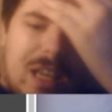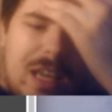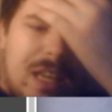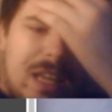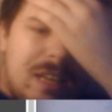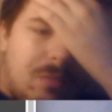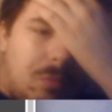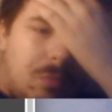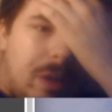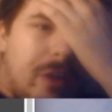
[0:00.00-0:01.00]
And
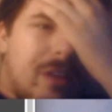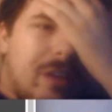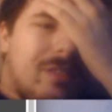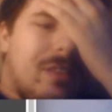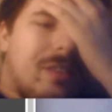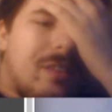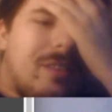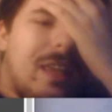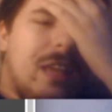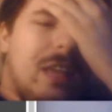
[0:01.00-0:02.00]
where is the
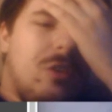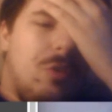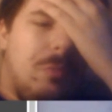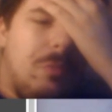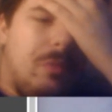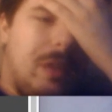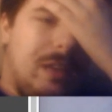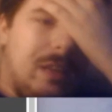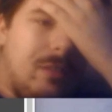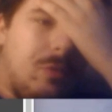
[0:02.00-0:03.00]
Z-Doom written
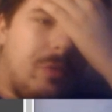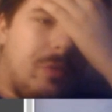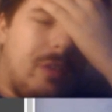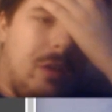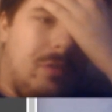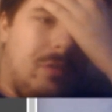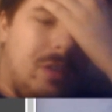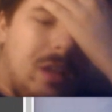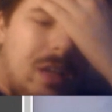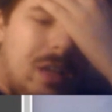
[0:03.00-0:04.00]
in the source code?
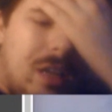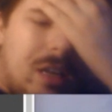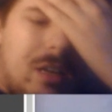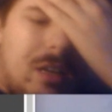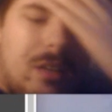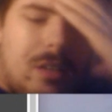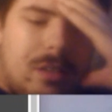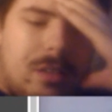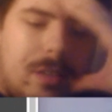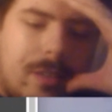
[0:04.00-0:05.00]

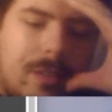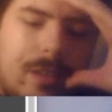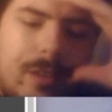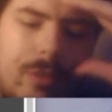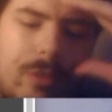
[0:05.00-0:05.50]
This is also a